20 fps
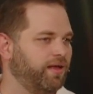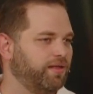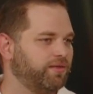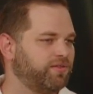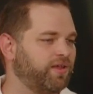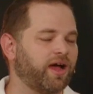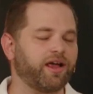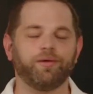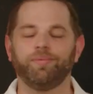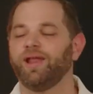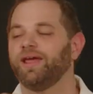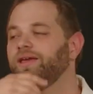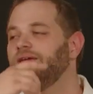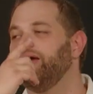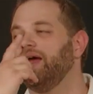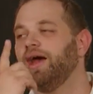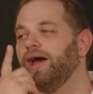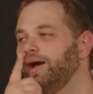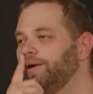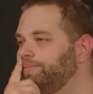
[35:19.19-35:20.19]
it's not going to be like,
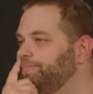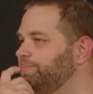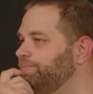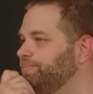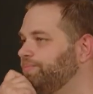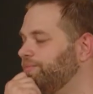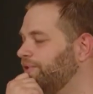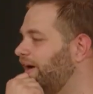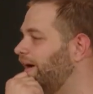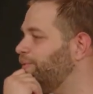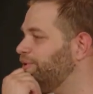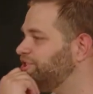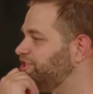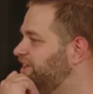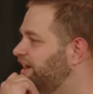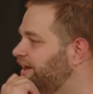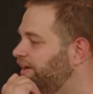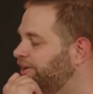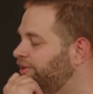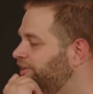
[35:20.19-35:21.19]
yeah, I
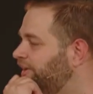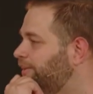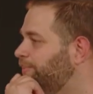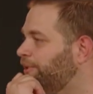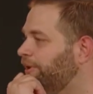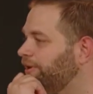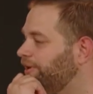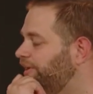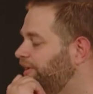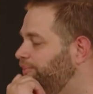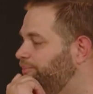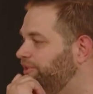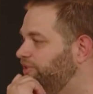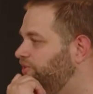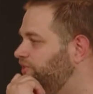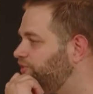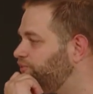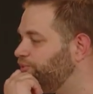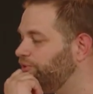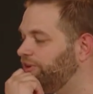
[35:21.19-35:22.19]
wish that internet marketing
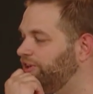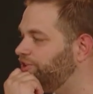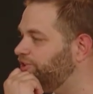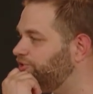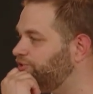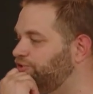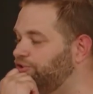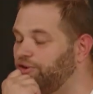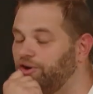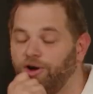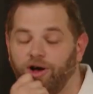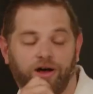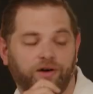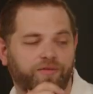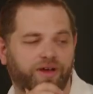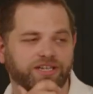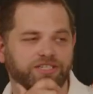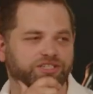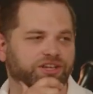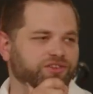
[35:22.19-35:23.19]
business really just took off. I